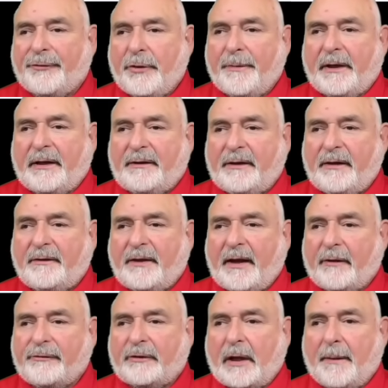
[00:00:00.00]
Too many
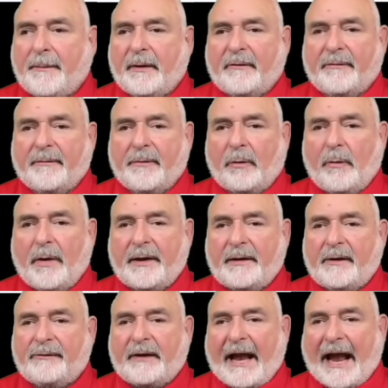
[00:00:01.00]
details coming from the
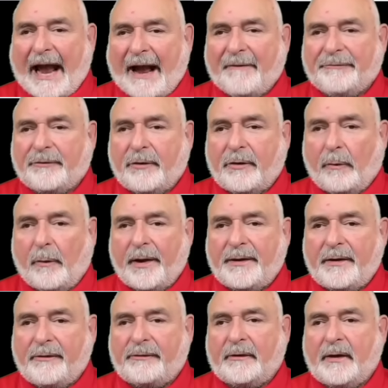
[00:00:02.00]
witness after the
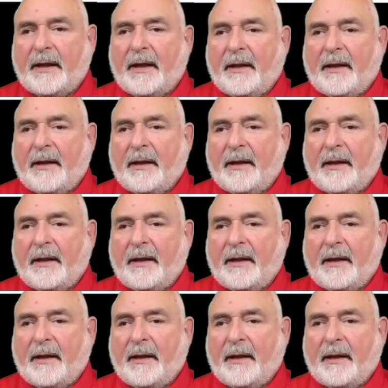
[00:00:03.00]
witness